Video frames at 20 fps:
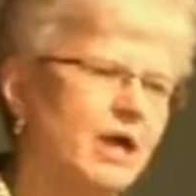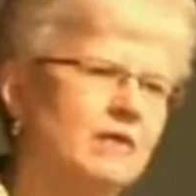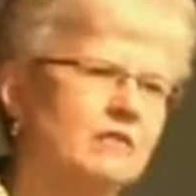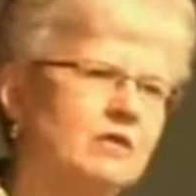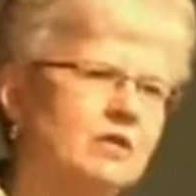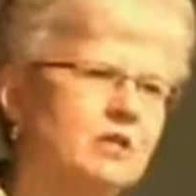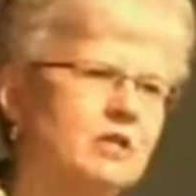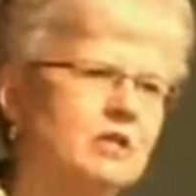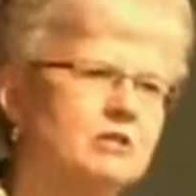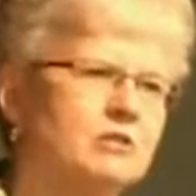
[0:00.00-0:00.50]
And
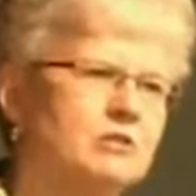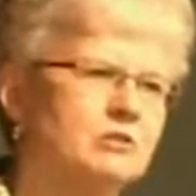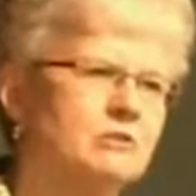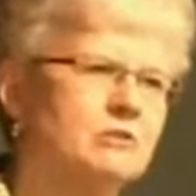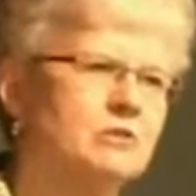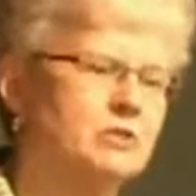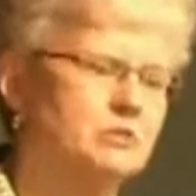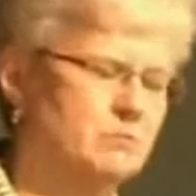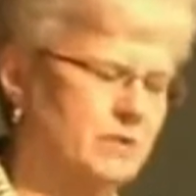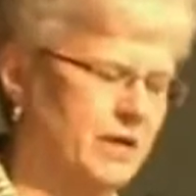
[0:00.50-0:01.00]
the
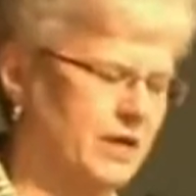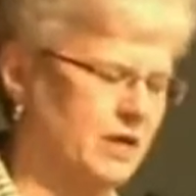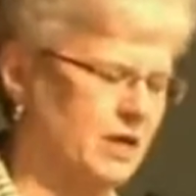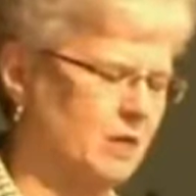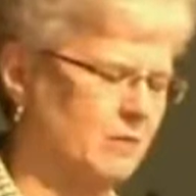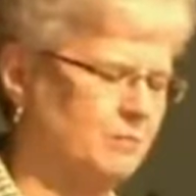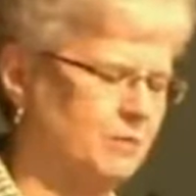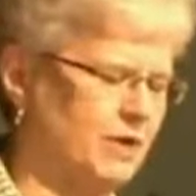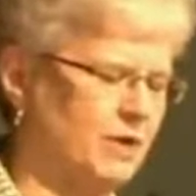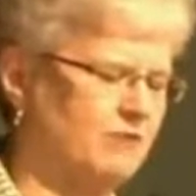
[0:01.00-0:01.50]
cluster is made
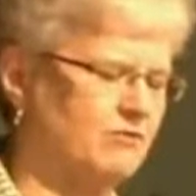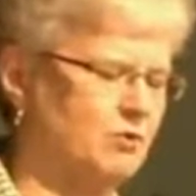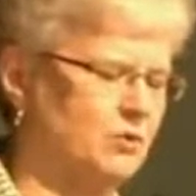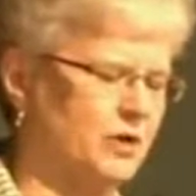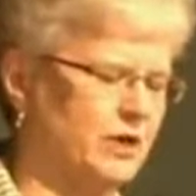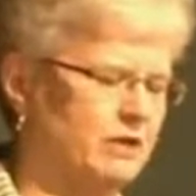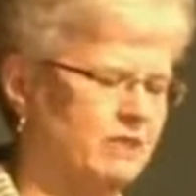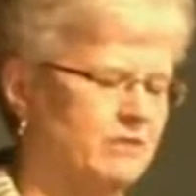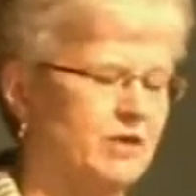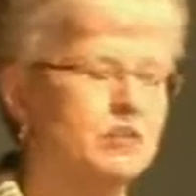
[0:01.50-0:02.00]
up of
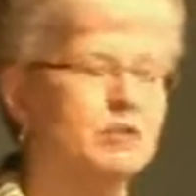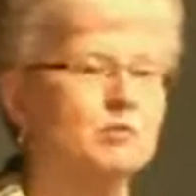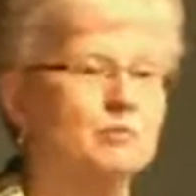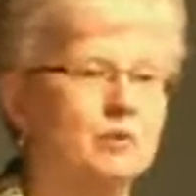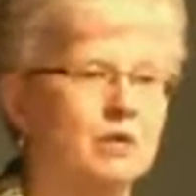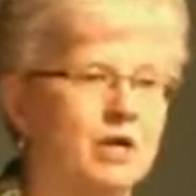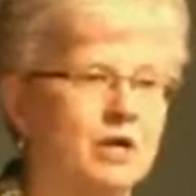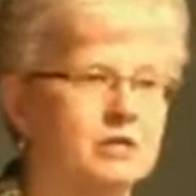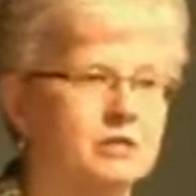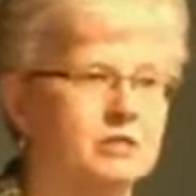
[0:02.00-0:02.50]
creative
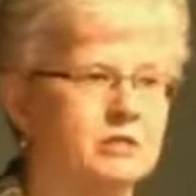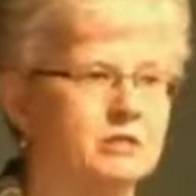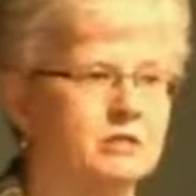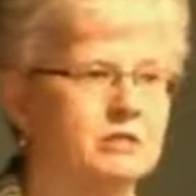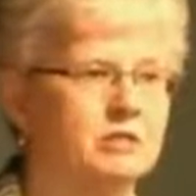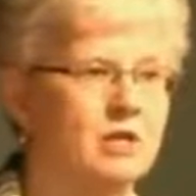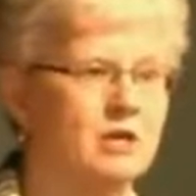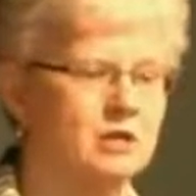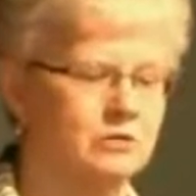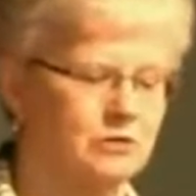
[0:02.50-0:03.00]

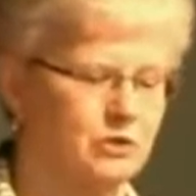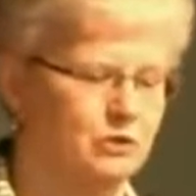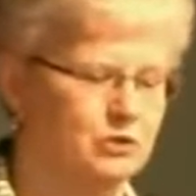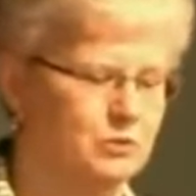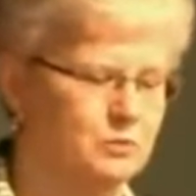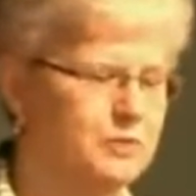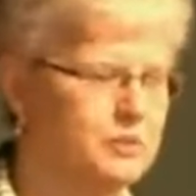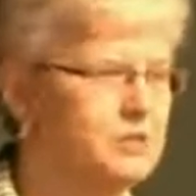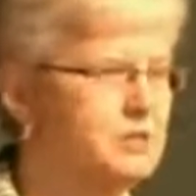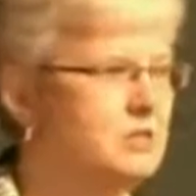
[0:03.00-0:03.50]
enterprises.
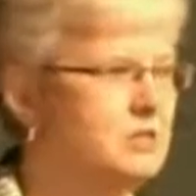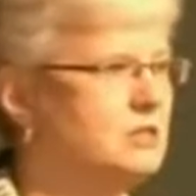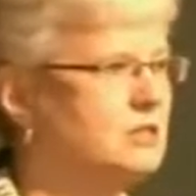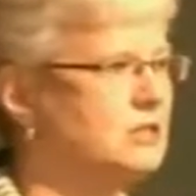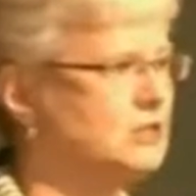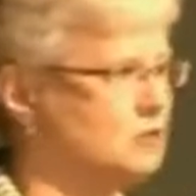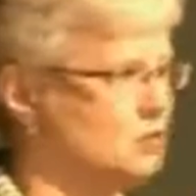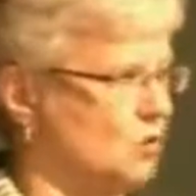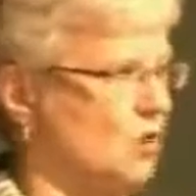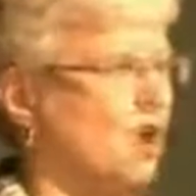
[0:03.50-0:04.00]
Those
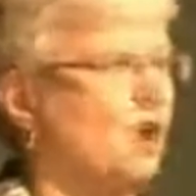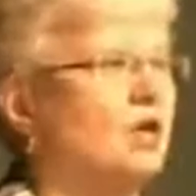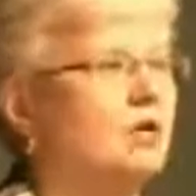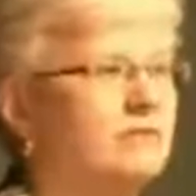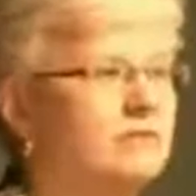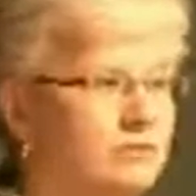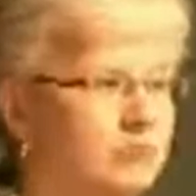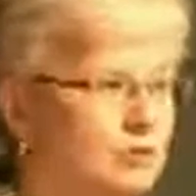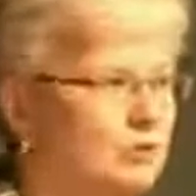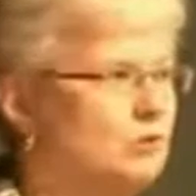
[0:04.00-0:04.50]
businesses, all
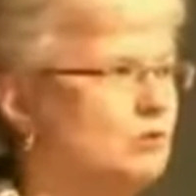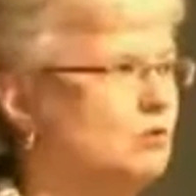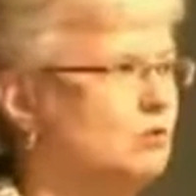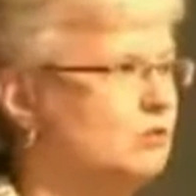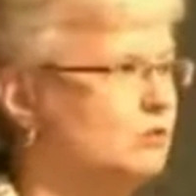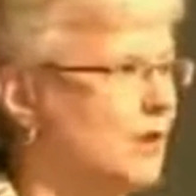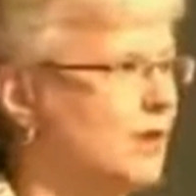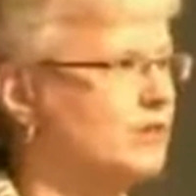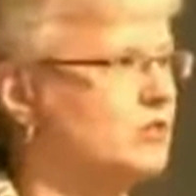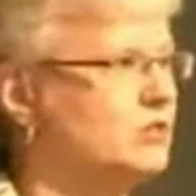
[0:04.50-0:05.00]
of you
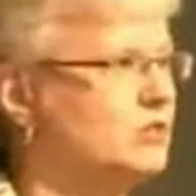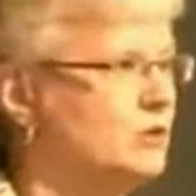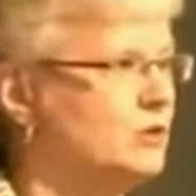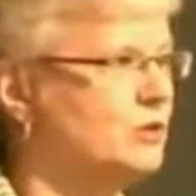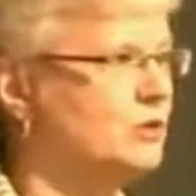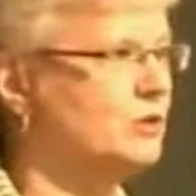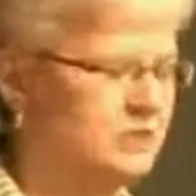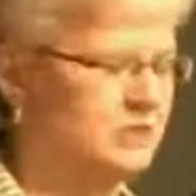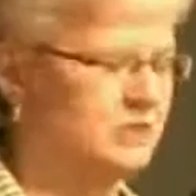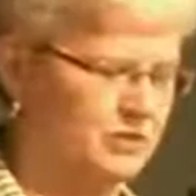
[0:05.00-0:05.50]
who raised your
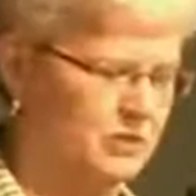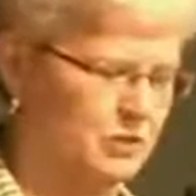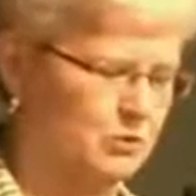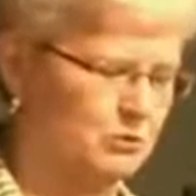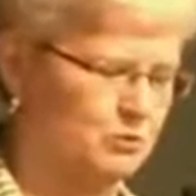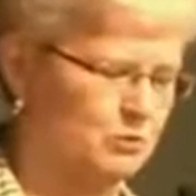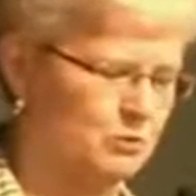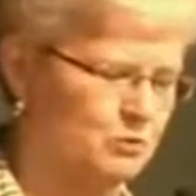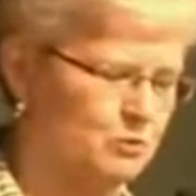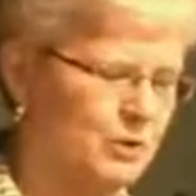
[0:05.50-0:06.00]
hands in
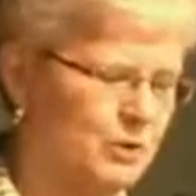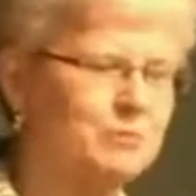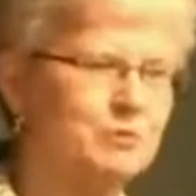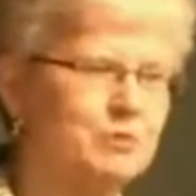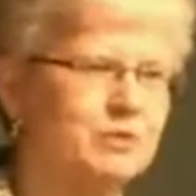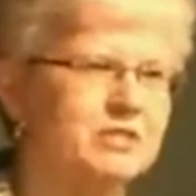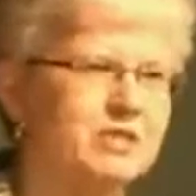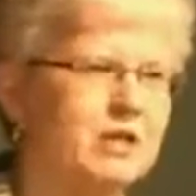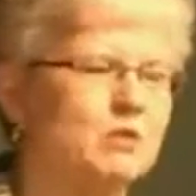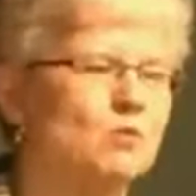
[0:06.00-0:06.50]
this room
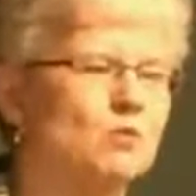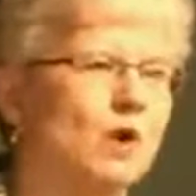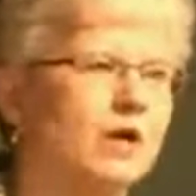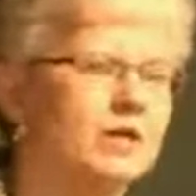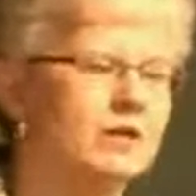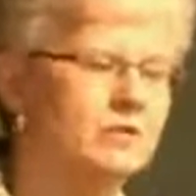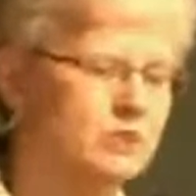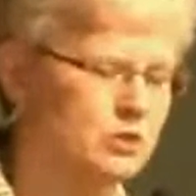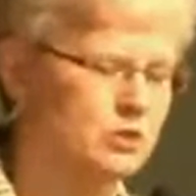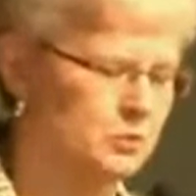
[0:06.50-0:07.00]
represent
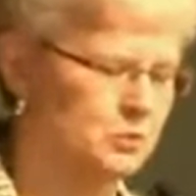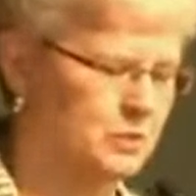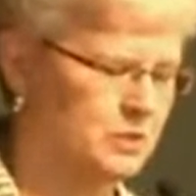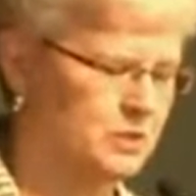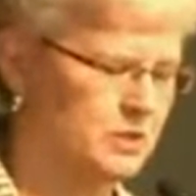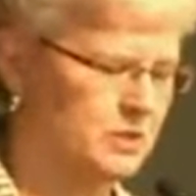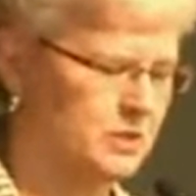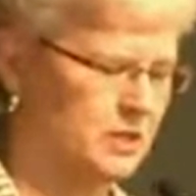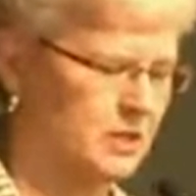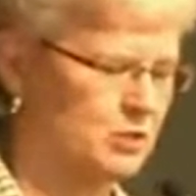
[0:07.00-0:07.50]
one of those
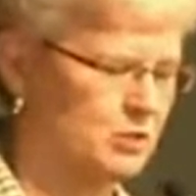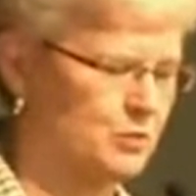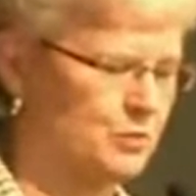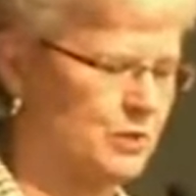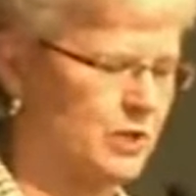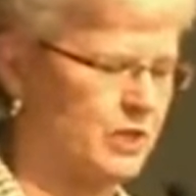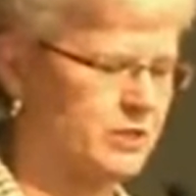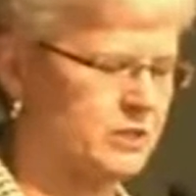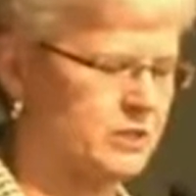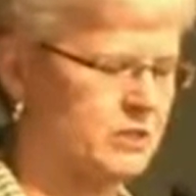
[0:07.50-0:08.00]
business
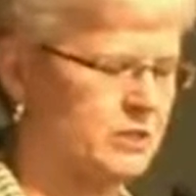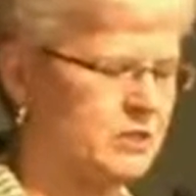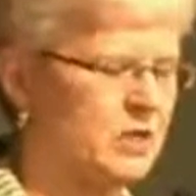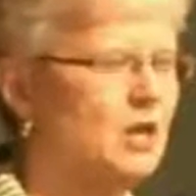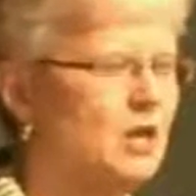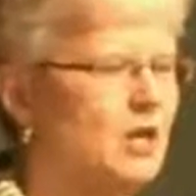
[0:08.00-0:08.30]
enterprises.